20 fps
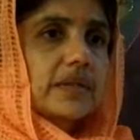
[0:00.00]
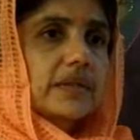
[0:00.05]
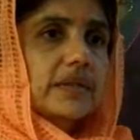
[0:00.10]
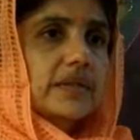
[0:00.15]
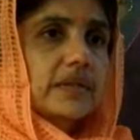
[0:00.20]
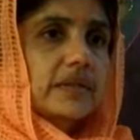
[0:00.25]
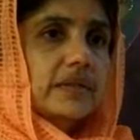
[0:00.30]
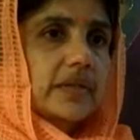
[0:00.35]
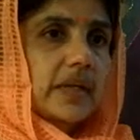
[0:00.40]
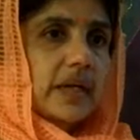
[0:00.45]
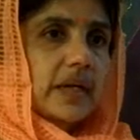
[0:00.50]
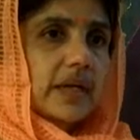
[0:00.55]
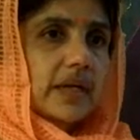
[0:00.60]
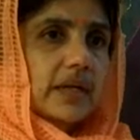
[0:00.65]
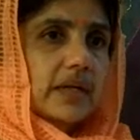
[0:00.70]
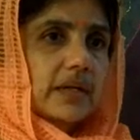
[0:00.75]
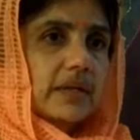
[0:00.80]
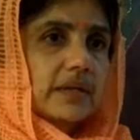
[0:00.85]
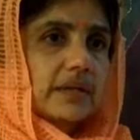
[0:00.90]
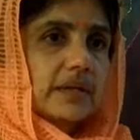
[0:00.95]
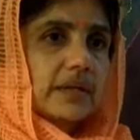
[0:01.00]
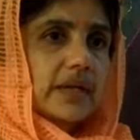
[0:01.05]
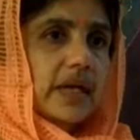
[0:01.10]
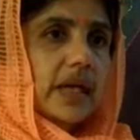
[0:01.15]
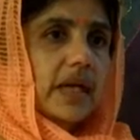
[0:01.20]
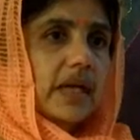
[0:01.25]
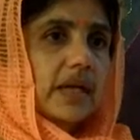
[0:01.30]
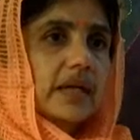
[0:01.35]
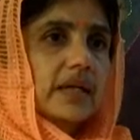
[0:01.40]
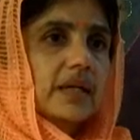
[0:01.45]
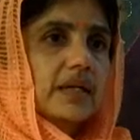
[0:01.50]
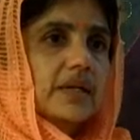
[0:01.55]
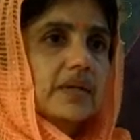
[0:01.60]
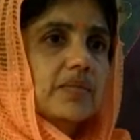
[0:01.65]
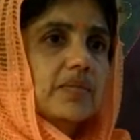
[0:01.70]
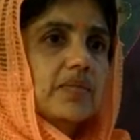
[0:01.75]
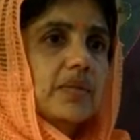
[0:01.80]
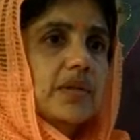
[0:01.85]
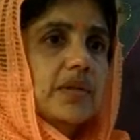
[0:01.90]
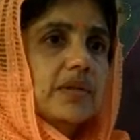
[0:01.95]
Sa, Saha
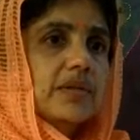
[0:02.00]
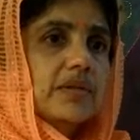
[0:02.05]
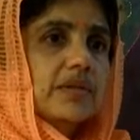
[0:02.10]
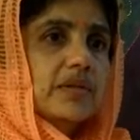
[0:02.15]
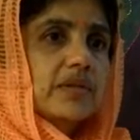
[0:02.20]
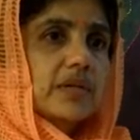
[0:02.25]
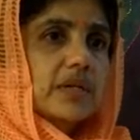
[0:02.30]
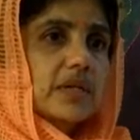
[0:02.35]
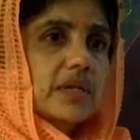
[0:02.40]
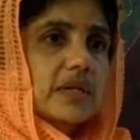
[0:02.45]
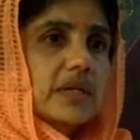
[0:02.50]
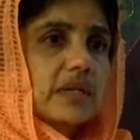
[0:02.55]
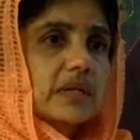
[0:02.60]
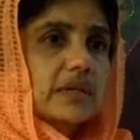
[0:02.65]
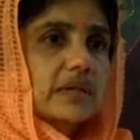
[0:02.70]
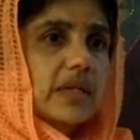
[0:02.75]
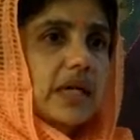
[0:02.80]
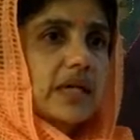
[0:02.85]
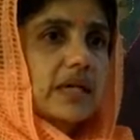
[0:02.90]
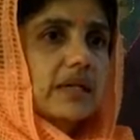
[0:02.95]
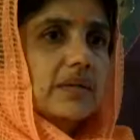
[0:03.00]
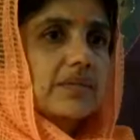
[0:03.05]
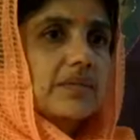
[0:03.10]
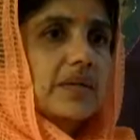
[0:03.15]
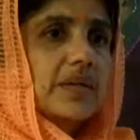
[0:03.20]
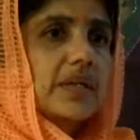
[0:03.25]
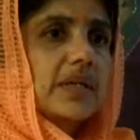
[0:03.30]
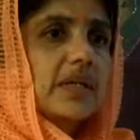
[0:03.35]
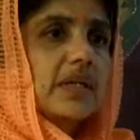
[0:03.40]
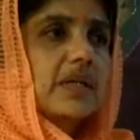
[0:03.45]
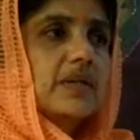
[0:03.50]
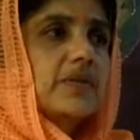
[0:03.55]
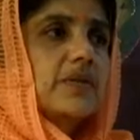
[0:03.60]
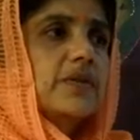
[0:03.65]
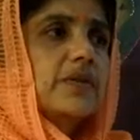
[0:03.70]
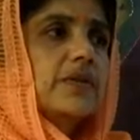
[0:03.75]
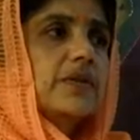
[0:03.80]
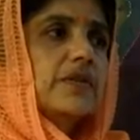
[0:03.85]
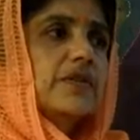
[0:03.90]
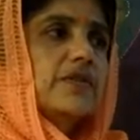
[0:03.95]
means that being who
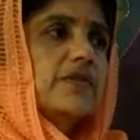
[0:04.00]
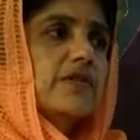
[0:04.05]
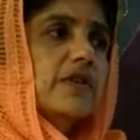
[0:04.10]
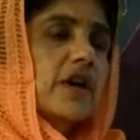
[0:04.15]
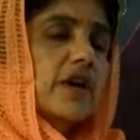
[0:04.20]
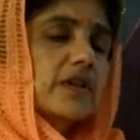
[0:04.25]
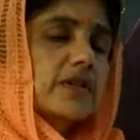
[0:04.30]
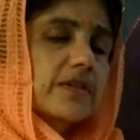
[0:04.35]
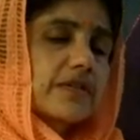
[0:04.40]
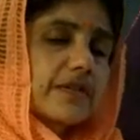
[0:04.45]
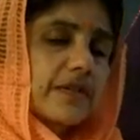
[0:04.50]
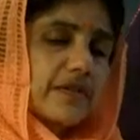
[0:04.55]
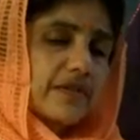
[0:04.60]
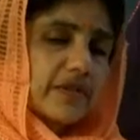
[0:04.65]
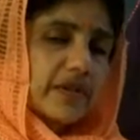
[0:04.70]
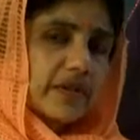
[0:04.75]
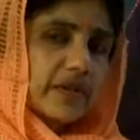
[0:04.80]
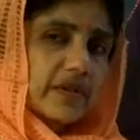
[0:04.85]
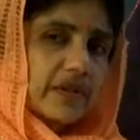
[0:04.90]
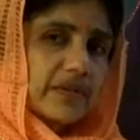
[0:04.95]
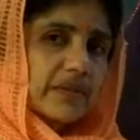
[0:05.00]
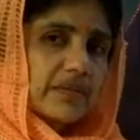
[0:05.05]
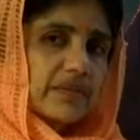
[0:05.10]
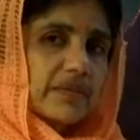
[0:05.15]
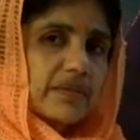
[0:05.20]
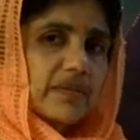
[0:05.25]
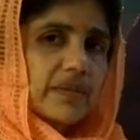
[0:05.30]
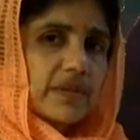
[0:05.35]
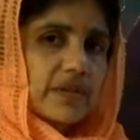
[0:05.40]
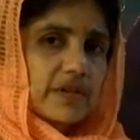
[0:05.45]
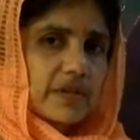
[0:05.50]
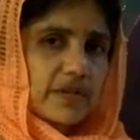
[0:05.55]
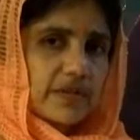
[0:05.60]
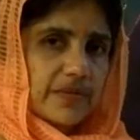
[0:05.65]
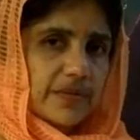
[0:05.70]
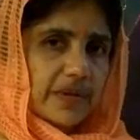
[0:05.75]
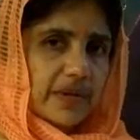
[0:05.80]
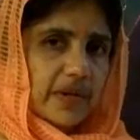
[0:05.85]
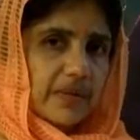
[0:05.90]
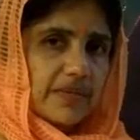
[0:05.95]
is in charge of everything,
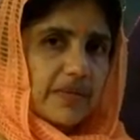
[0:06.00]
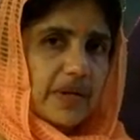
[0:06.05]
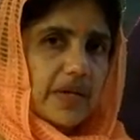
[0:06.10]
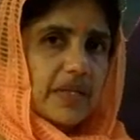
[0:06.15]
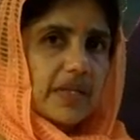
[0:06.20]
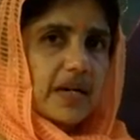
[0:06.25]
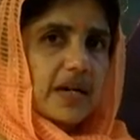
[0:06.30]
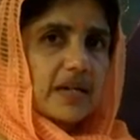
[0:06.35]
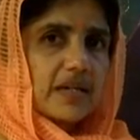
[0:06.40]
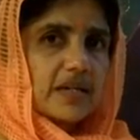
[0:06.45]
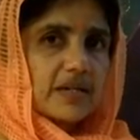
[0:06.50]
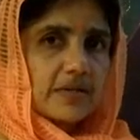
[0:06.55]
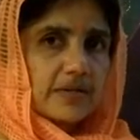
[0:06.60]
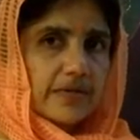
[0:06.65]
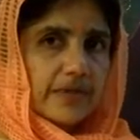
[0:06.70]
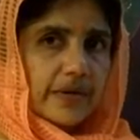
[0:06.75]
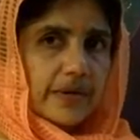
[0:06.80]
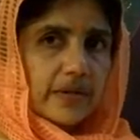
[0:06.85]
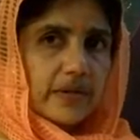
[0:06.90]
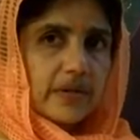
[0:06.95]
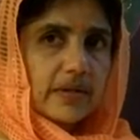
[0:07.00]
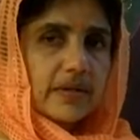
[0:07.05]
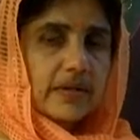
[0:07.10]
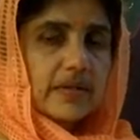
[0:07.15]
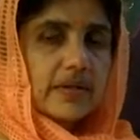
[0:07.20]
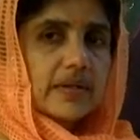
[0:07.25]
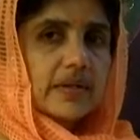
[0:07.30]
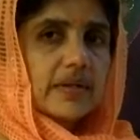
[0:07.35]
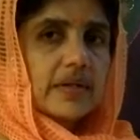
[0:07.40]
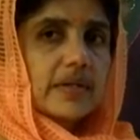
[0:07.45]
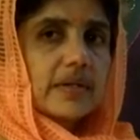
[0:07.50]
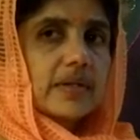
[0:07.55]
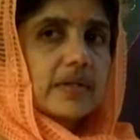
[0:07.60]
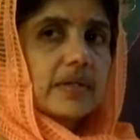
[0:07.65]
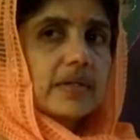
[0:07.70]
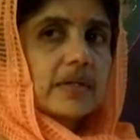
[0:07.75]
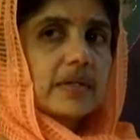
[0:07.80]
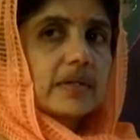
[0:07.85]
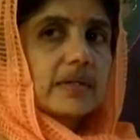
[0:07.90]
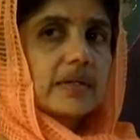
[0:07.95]
Ishvara, may that Ishvara,
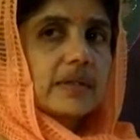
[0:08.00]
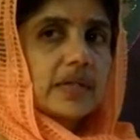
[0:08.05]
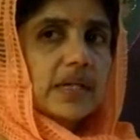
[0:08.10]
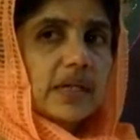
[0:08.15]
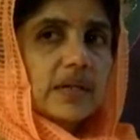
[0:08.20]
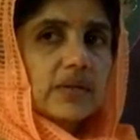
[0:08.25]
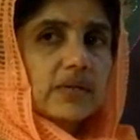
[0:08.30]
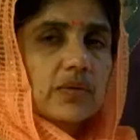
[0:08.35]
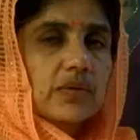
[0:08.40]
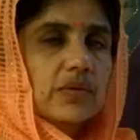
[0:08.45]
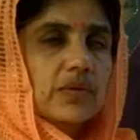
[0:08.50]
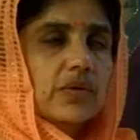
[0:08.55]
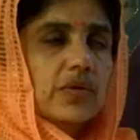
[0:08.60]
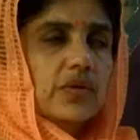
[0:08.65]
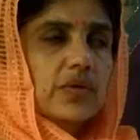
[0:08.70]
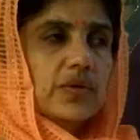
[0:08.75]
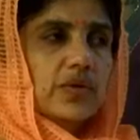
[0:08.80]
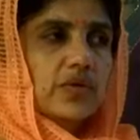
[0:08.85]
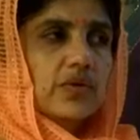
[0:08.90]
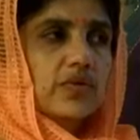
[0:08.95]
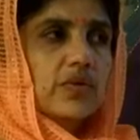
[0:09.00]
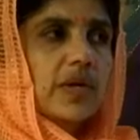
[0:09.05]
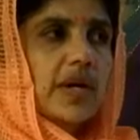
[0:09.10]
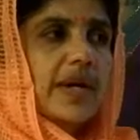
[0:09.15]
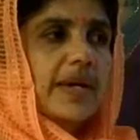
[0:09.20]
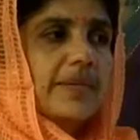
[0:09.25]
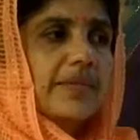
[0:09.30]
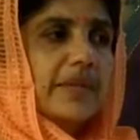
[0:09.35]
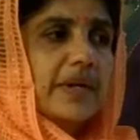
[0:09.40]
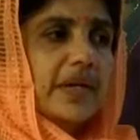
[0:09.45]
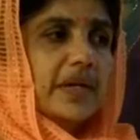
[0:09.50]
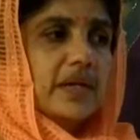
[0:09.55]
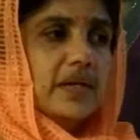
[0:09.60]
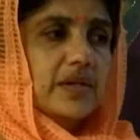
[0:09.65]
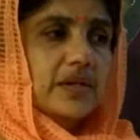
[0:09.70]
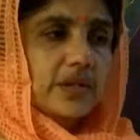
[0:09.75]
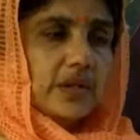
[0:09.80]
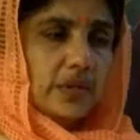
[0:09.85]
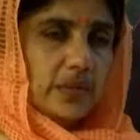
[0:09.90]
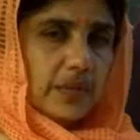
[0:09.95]
now you and me
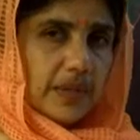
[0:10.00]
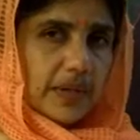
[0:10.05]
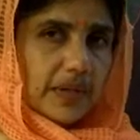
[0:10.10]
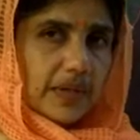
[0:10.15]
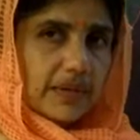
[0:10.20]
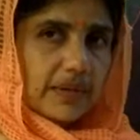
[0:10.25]
dual.